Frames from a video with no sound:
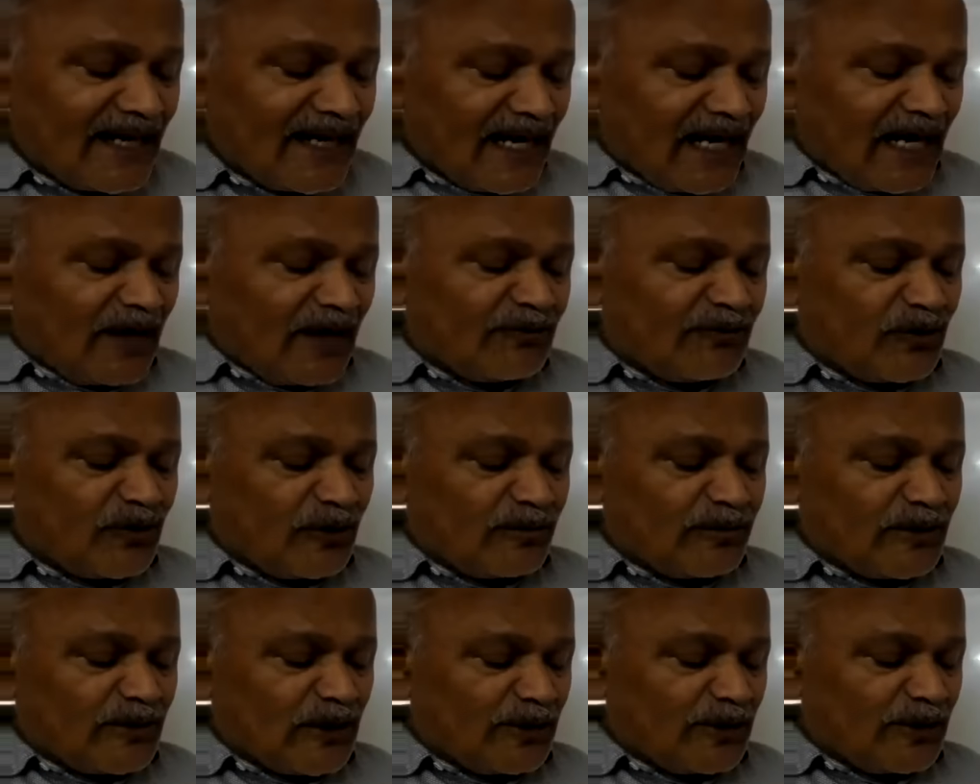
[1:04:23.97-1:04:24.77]
Our
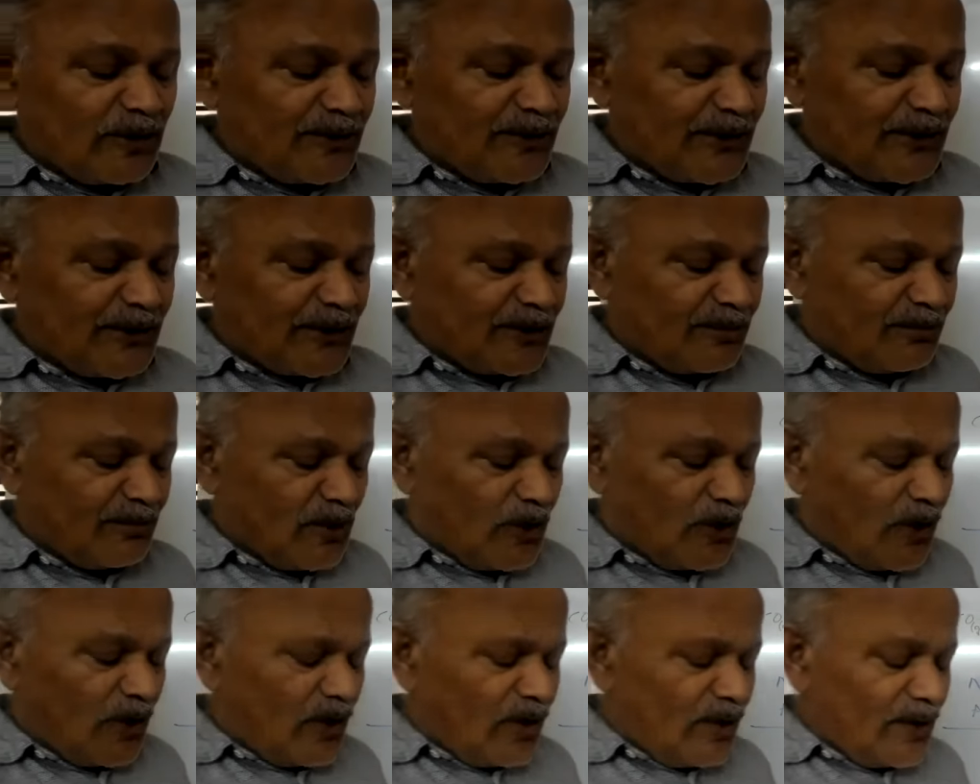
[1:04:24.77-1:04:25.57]
formula
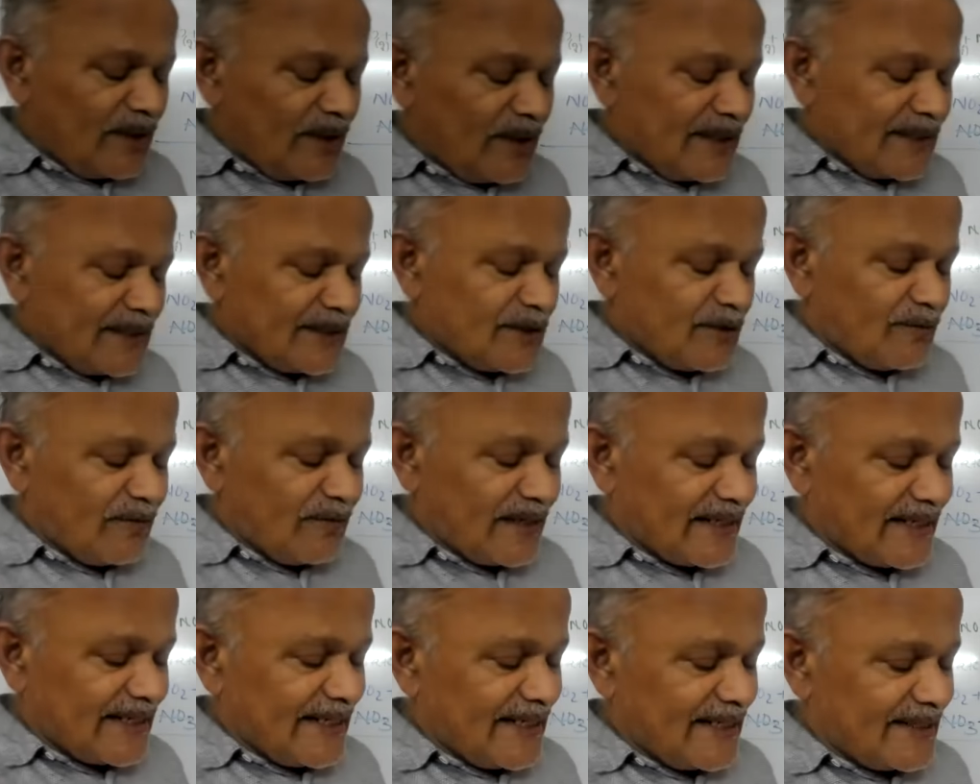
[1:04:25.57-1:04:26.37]
you
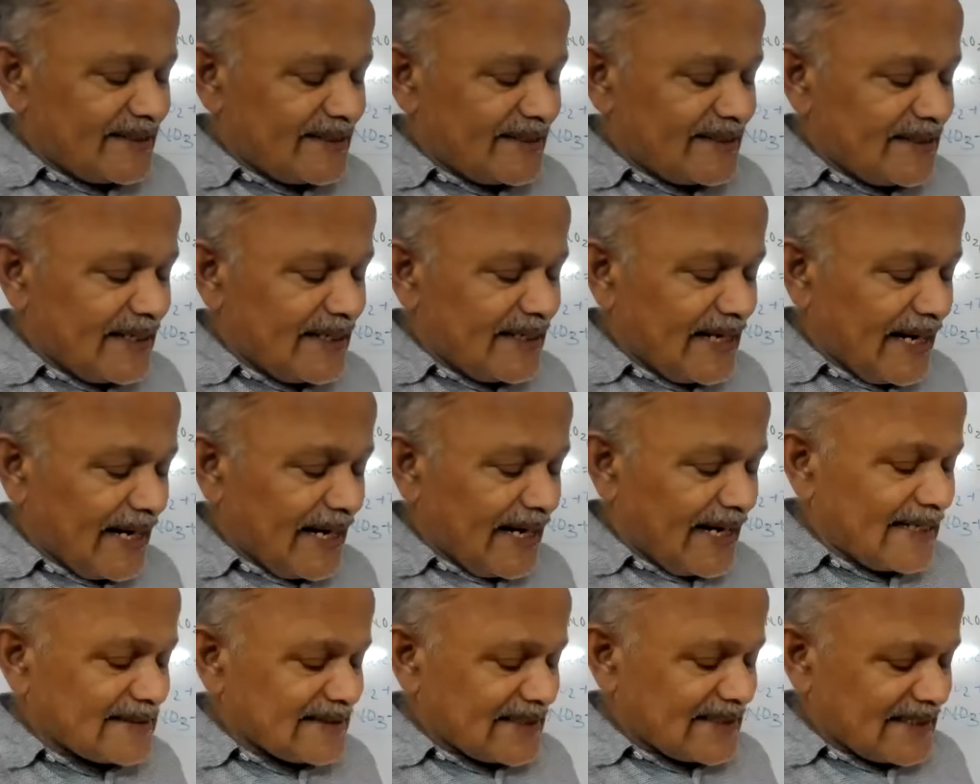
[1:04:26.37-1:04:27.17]
will get
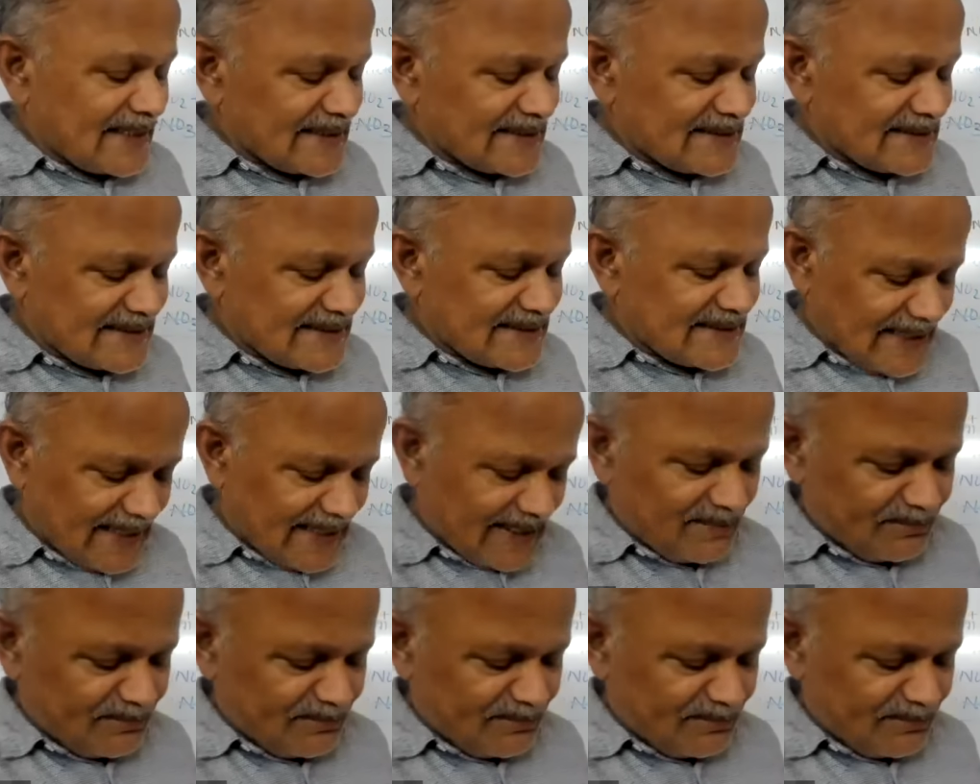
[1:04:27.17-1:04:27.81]
answer is C.